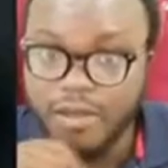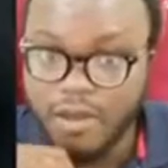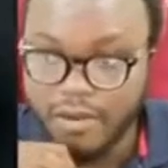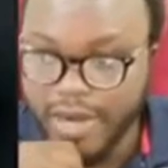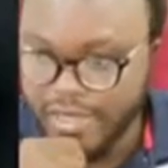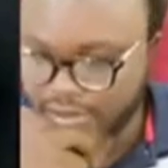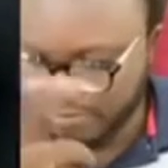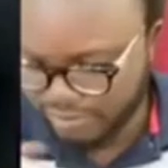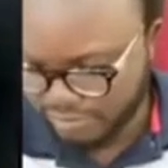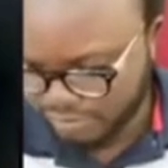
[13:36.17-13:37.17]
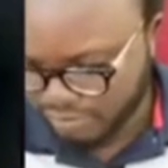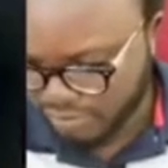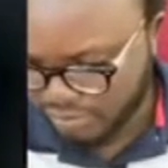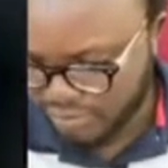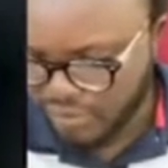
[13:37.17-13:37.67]
All right.
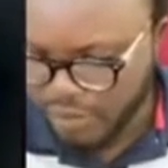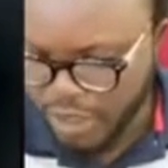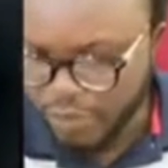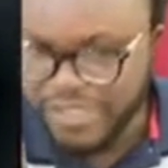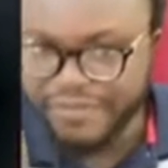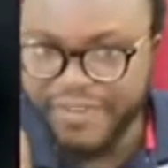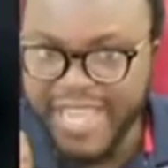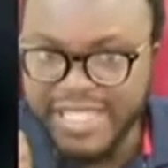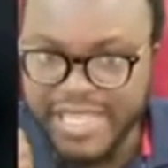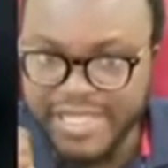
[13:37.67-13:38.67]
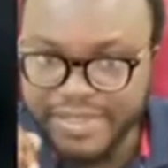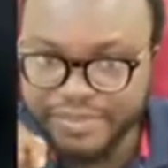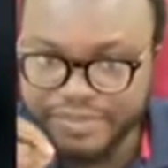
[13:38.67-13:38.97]
He was invited